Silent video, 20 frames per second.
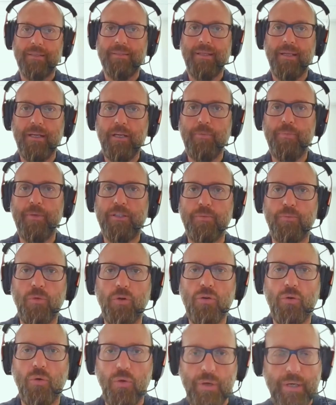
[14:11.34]
it a little bit
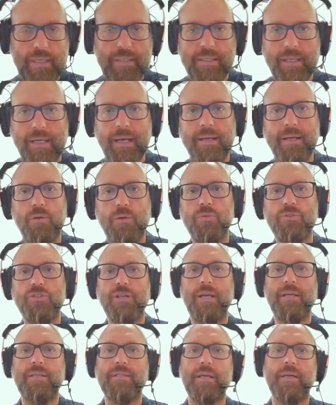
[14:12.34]
more holistically, I would
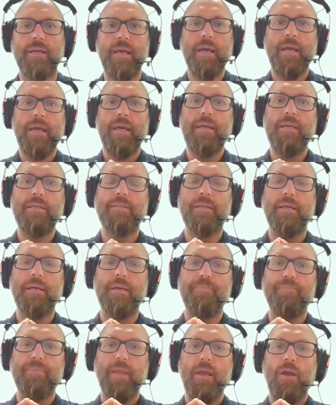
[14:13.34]
say is
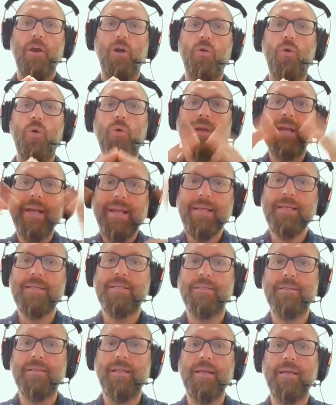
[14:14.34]
a
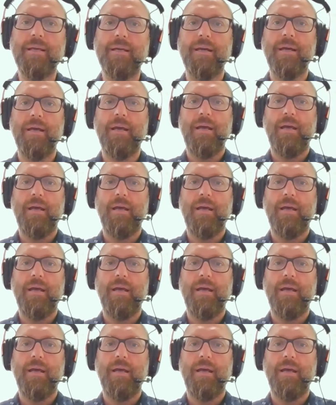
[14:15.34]
holistic